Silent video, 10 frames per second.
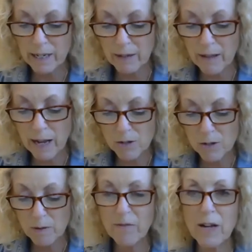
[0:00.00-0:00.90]
the
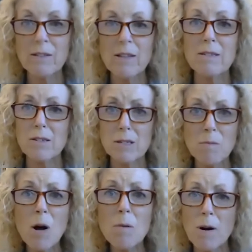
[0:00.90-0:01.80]
classroom. In fact, that's a
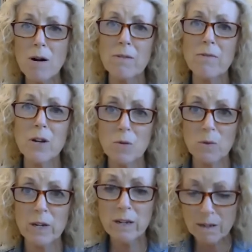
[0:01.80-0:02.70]
small part of their
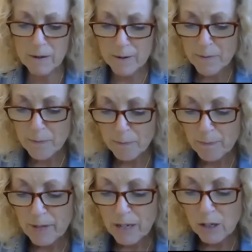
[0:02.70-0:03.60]
week.
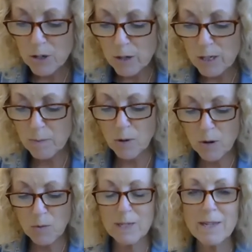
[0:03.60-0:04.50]
To
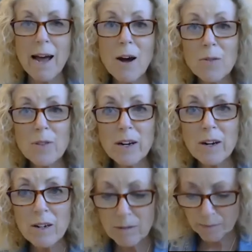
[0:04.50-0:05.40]
explore what's out there,